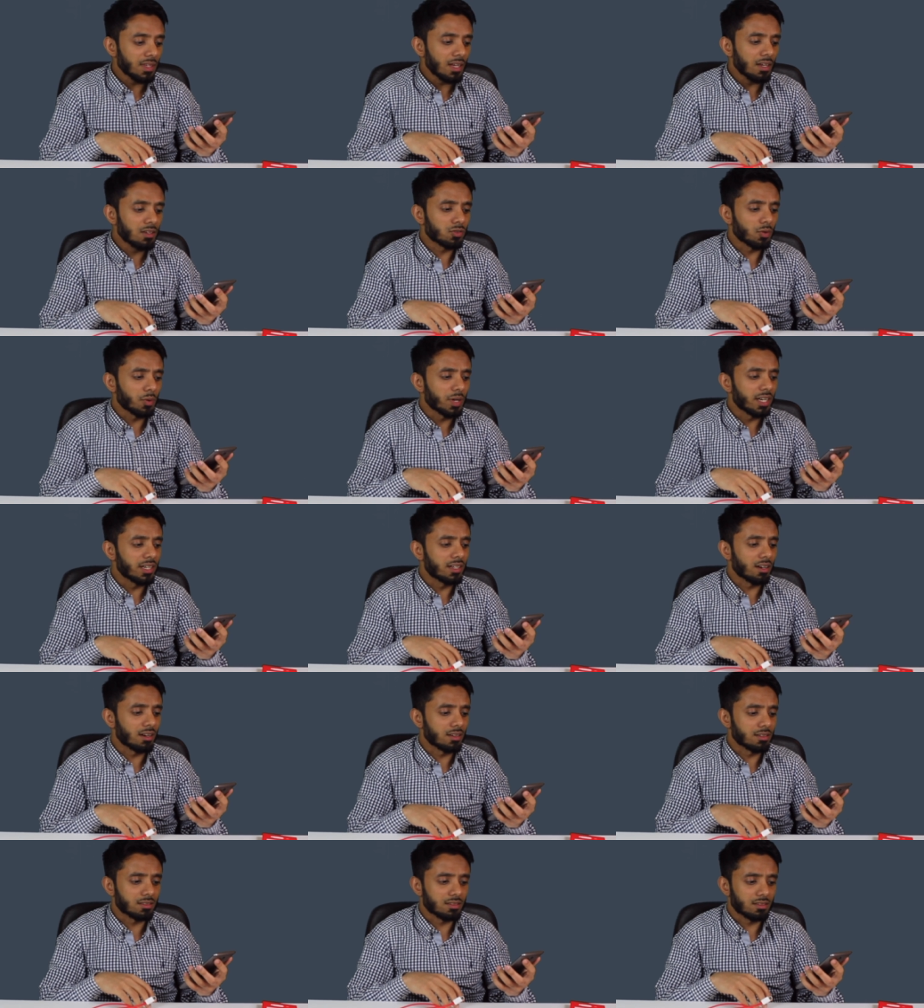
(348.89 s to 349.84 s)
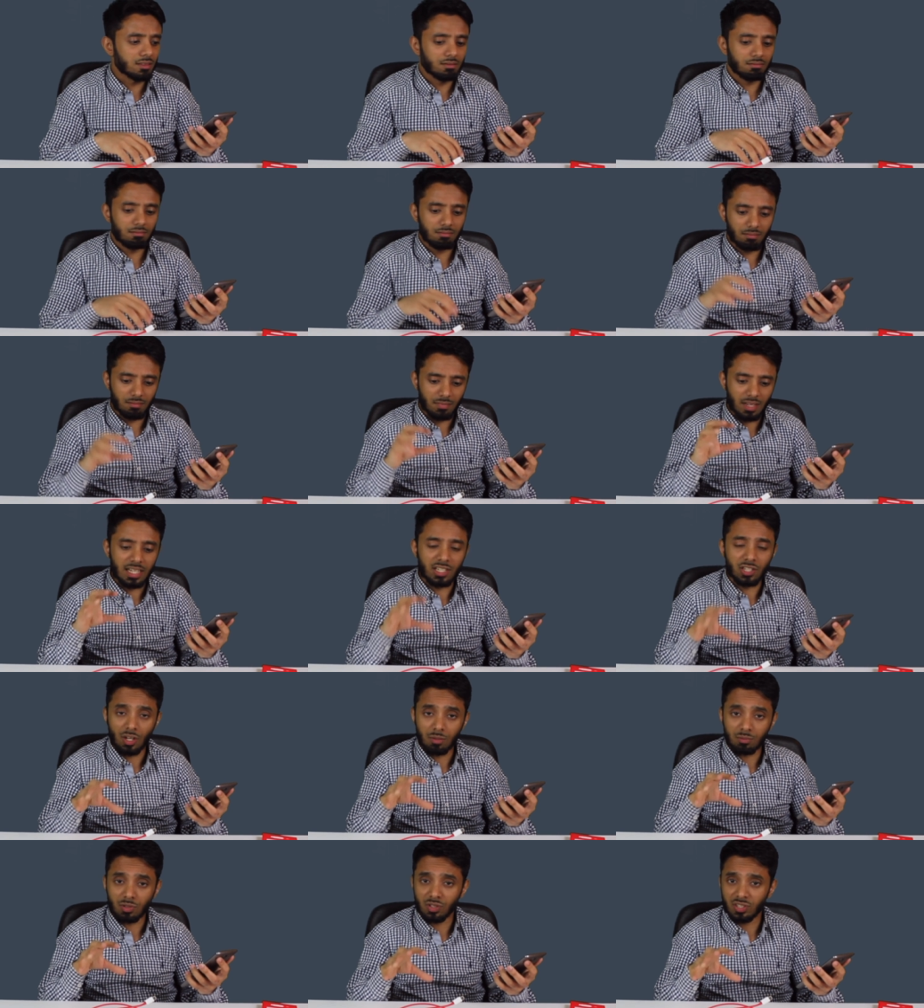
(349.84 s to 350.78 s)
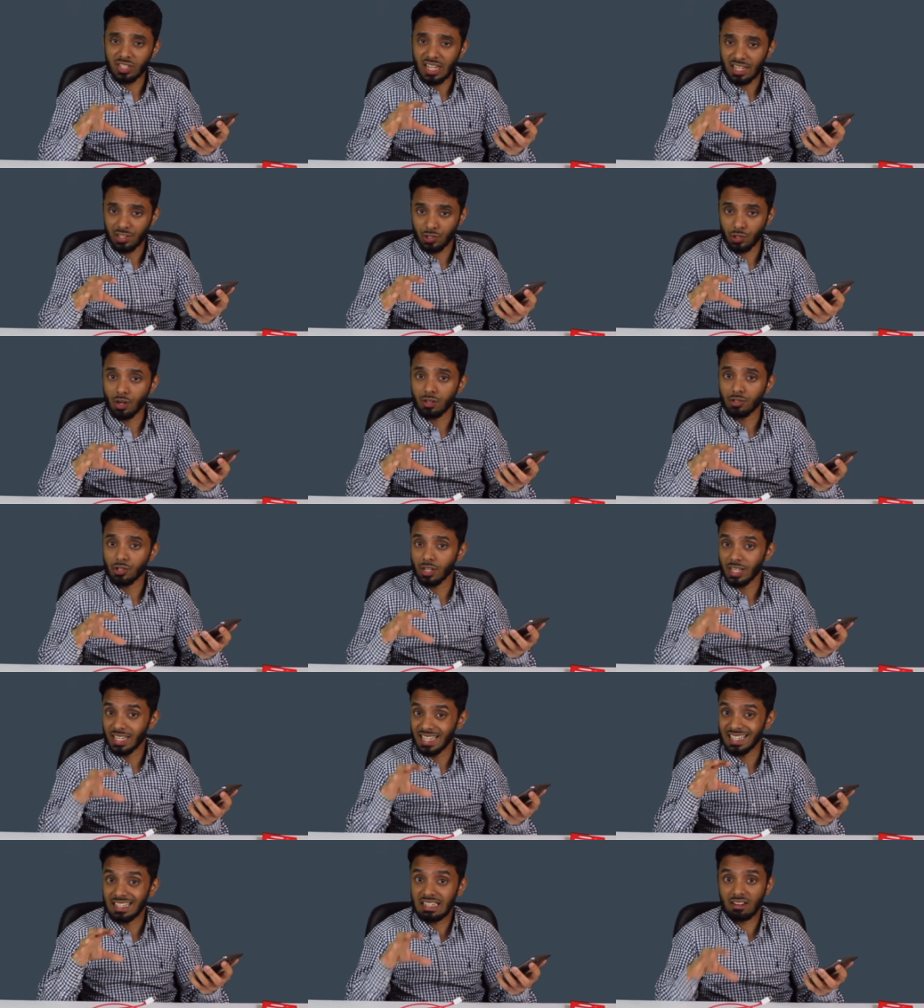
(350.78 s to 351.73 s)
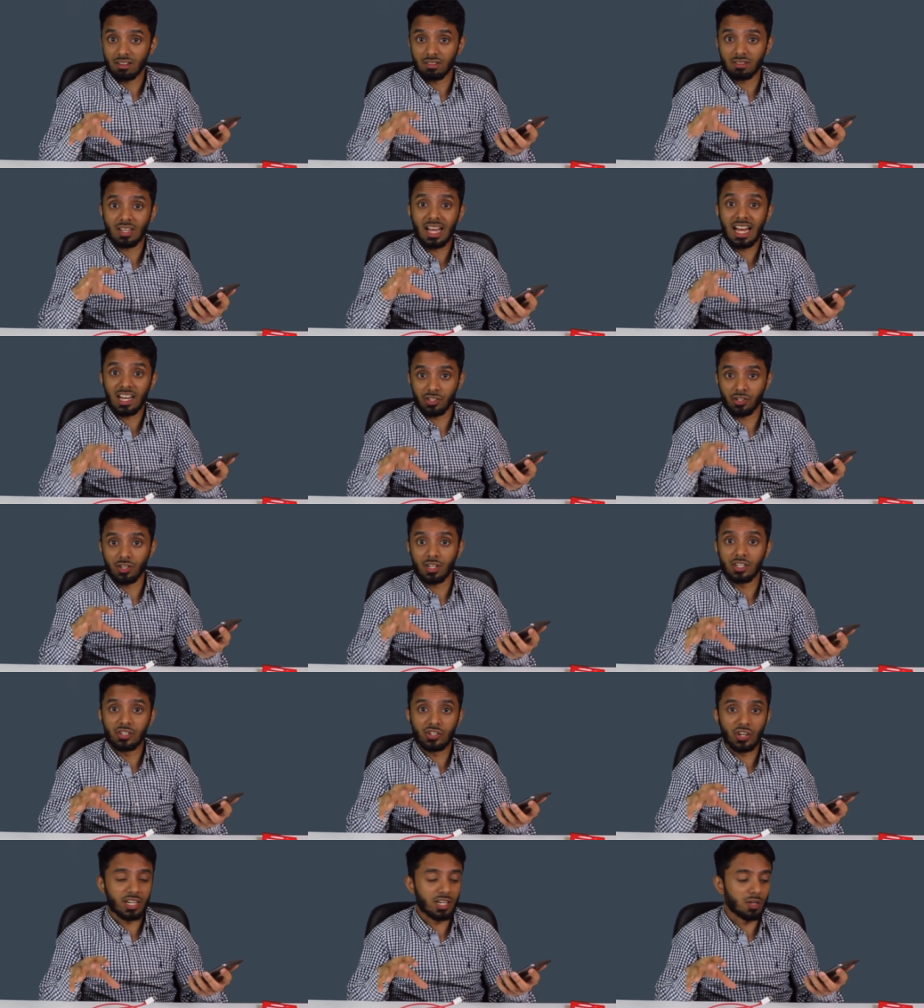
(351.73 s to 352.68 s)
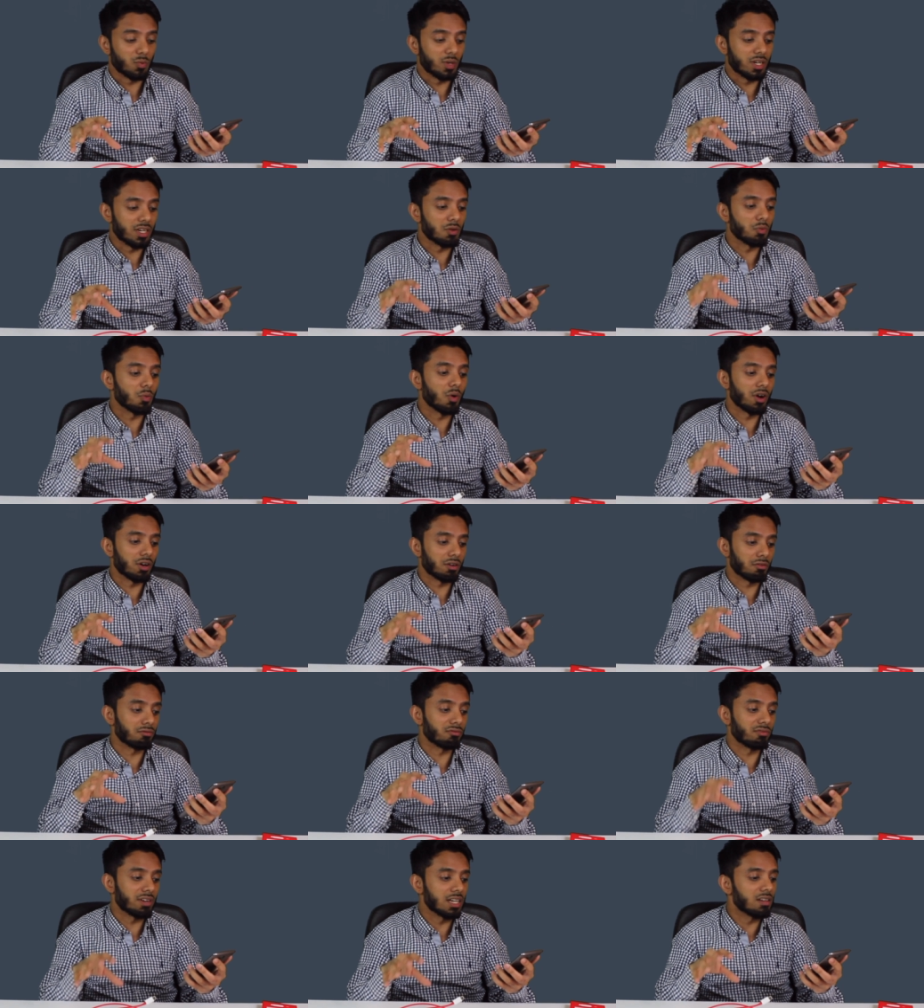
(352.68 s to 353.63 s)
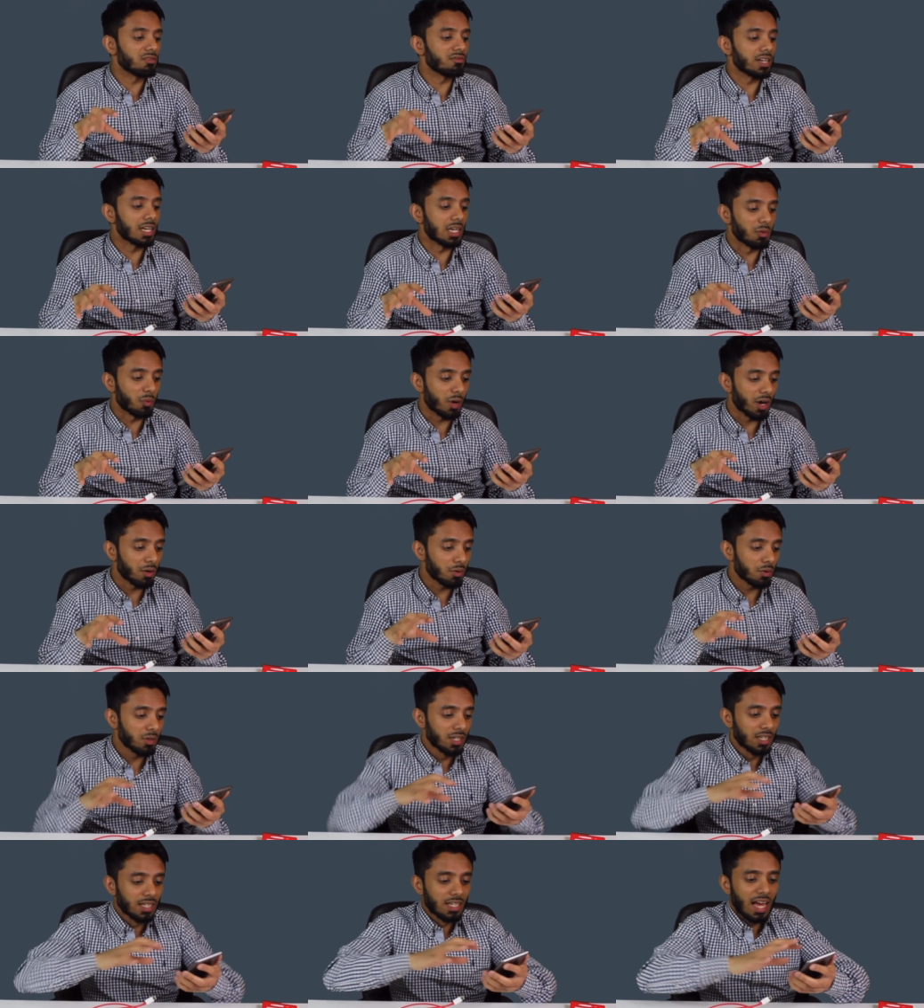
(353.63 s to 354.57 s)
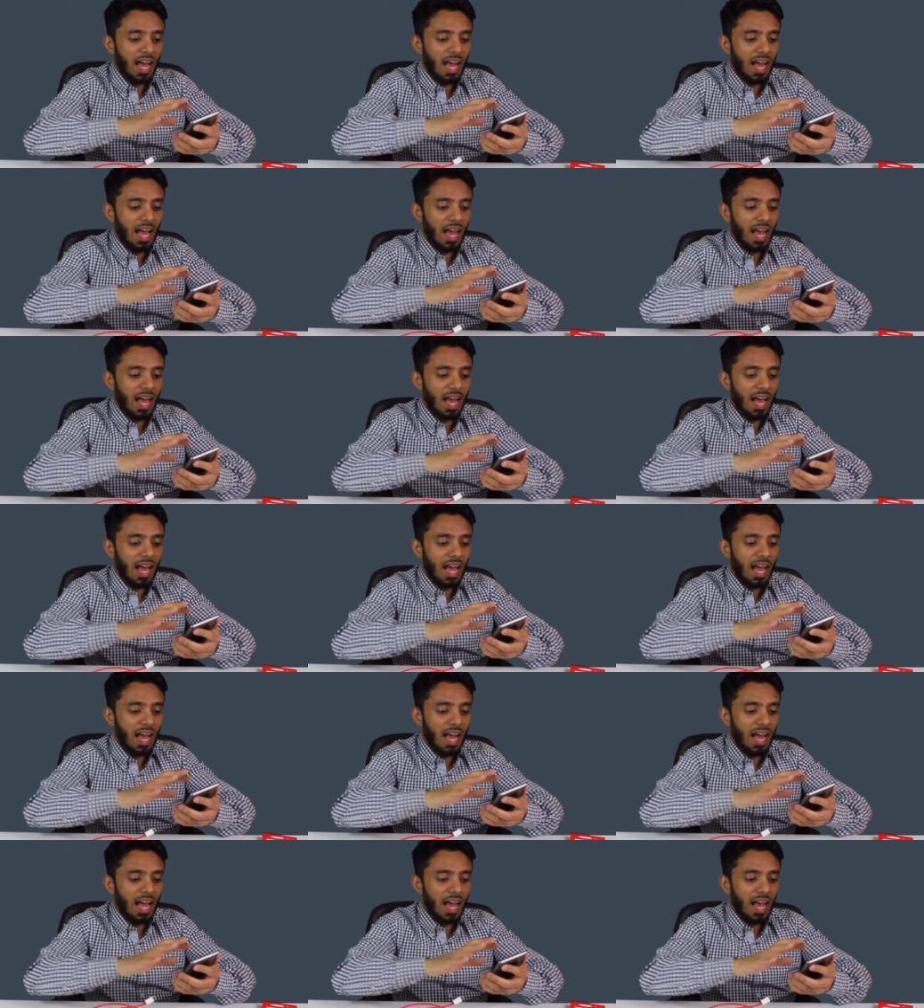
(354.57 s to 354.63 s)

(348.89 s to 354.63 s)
So it does, in terms of the dash charging, it does actually genuinely work really, really well.